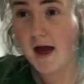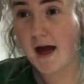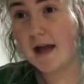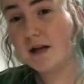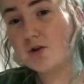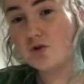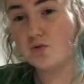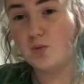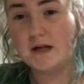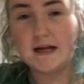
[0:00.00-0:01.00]
and it's just
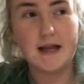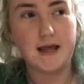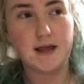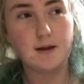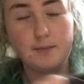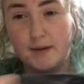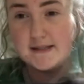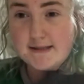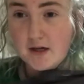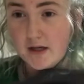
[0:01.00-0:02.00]
really like my
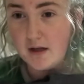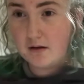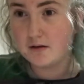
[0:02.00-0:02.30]
style